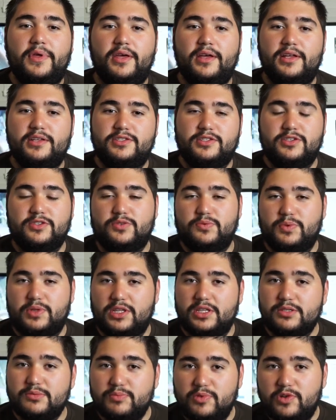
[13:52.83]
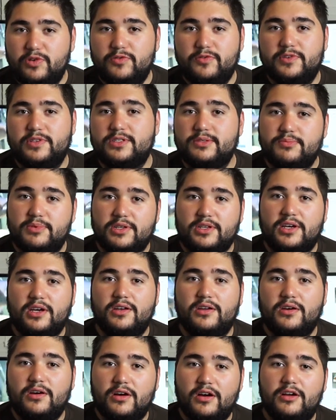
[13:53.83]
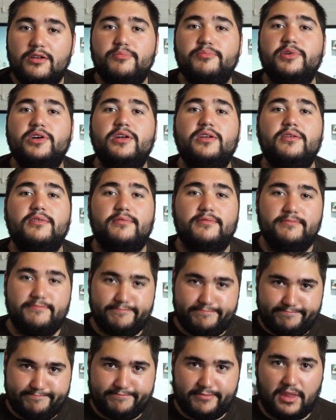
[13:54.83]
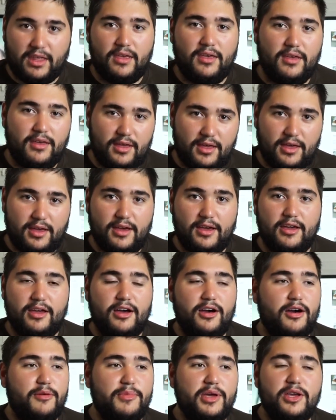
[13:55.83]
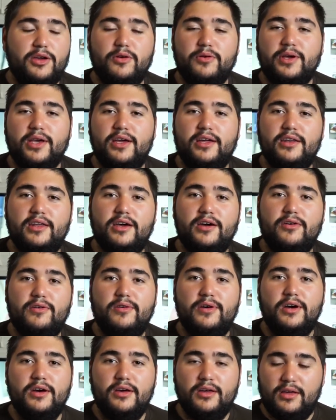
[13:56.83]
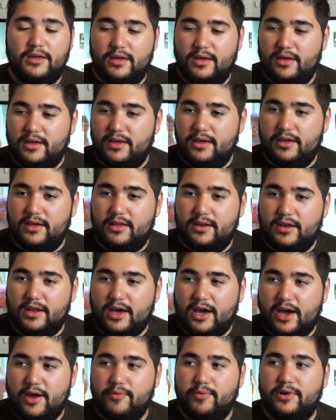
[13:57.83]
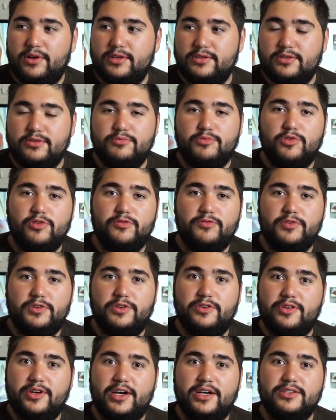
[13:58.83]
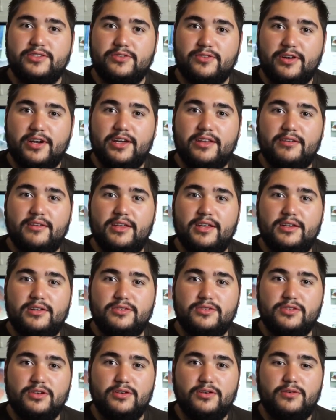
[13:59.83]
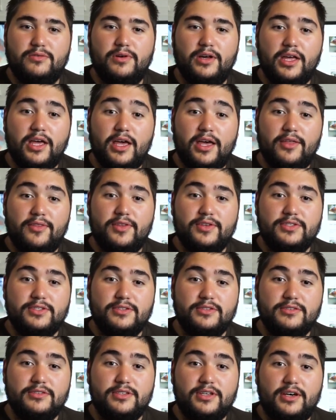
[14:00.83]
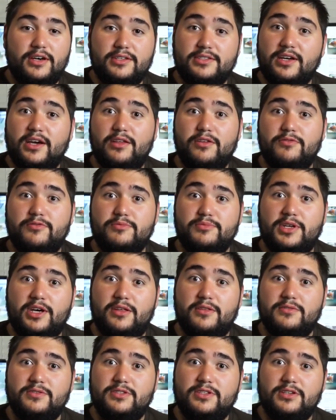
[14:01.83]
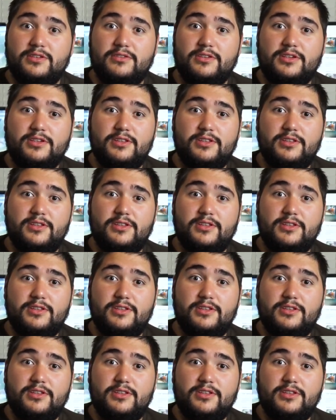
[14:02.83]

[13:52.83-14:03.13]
It's just with this move, it's been kind of hard, but hey, I'm A-okay now, and I want to do more for you guys, alright? So, this is Tyler from Tyler's Cichlid